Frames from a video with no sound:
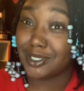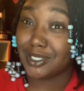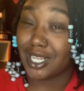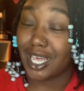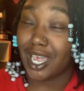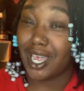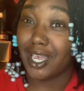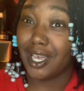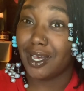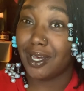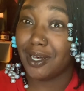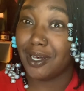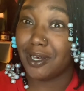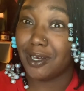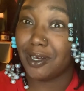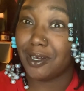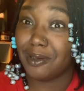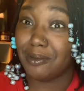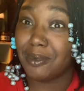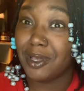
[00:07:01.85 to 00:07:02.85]
like,
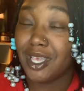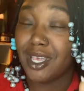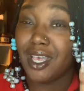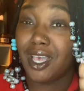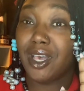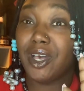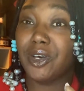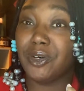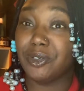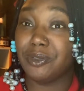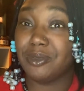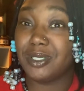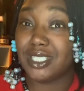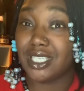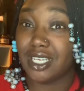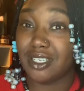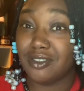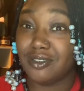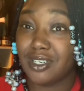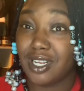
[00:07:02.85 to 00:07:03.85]
oops,
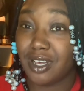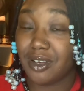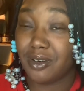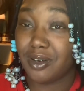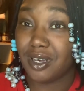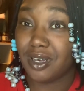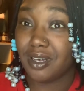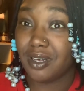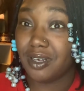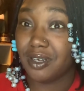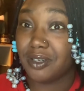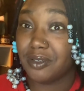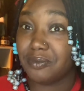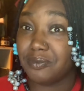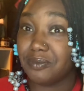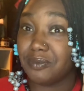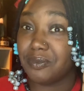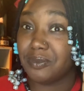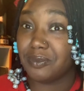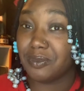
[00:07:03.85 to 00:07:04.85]
you know,
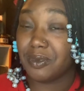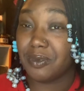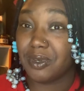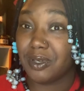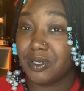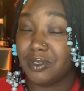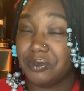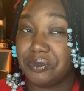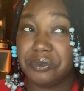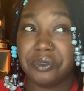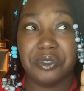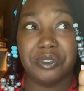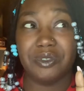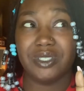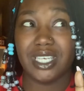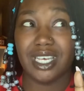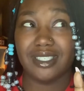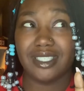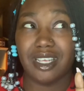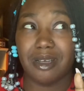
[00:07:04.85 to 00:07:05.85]
you
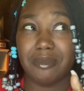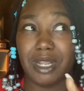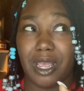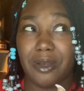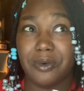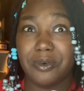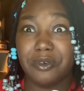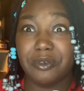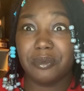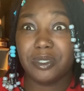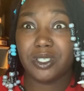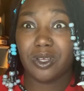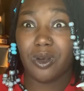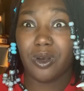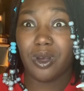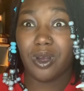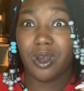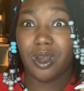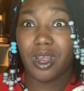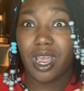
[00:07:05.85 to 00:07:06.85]
said something like oops,
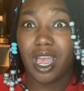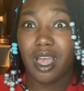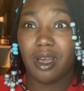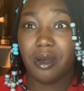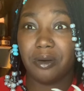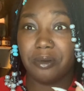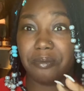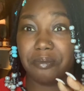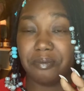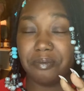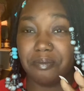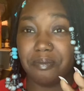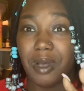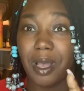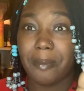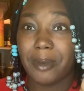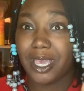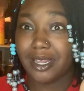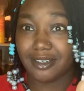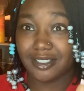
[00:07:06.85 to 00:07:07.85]
or my
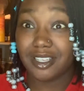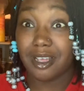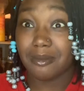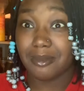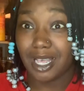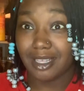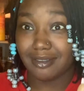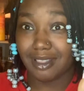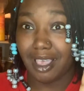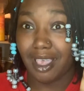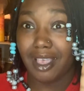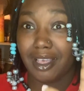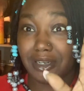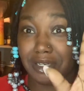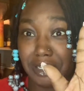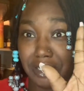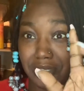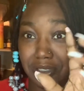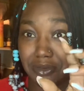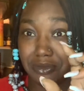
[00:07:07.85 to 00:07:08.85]
bad, or something like that, and
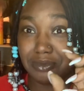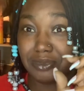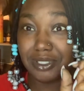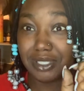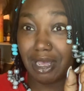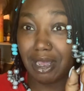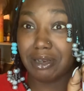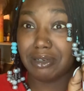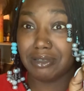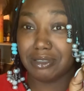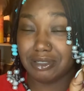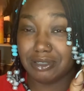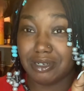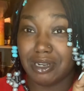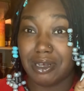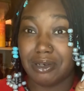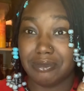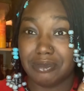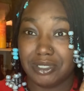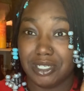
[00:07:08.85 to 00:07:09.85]
then you was like, you
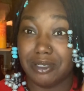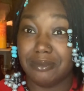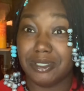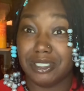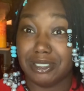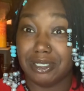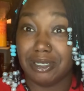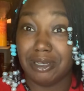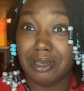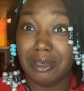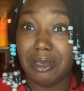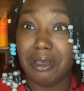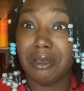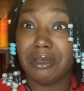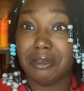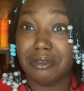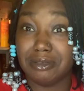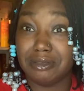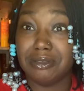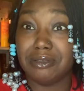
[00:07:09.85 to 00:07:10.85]
know, Dipsy,
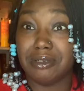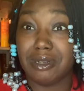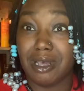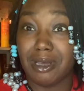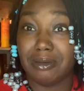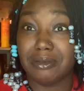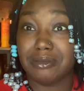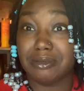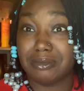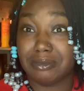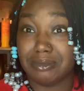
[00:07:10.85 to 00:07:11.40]
you know,